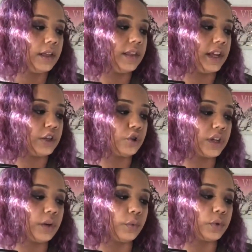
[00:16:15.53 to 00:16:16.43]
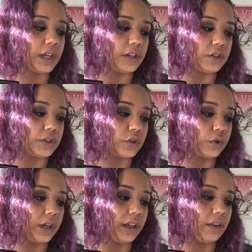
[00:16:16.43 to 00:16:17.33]
The intricate rotations
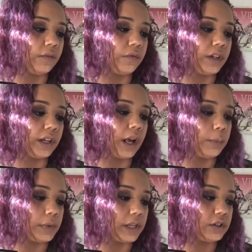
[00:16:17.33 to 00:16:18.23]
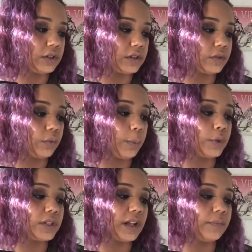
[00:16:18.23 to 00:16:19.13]
create infinite combinations to
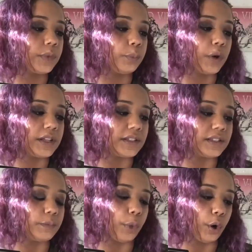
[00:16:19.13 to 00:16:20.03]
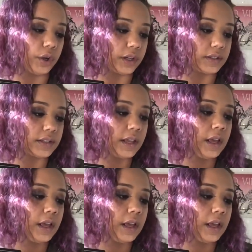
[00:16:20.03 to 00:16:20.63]
represent the presence and partings.